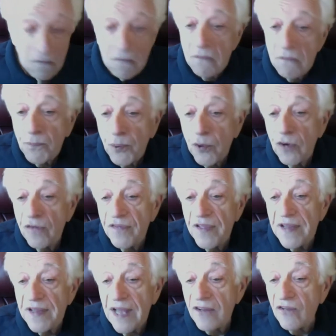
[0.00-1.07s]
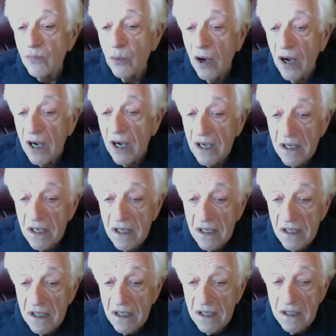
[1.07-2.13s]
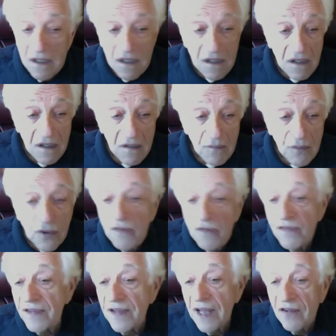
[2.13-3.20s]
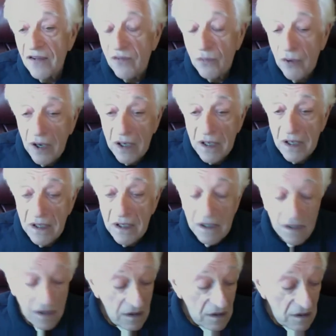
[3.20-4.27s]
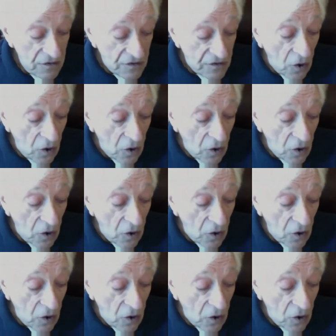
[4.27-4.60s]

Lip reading: prove that that's wrong. Prove that that's wrong. So